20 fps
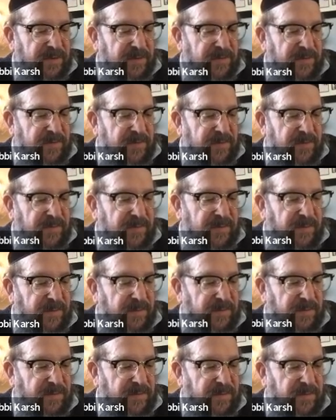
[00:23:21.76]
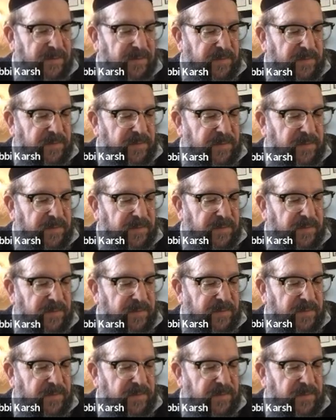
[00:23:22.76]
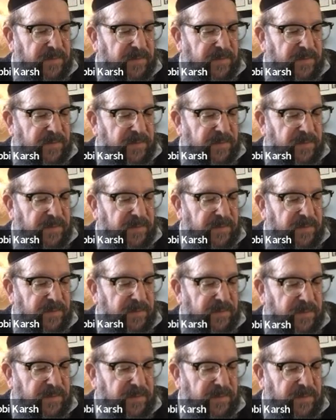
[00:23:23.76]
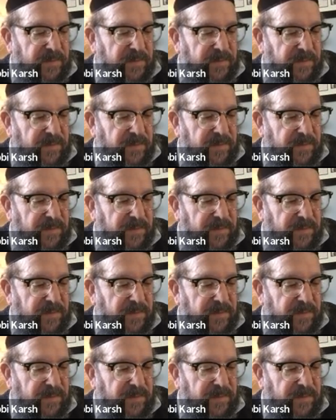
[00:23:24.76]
No one is speaking in this clip.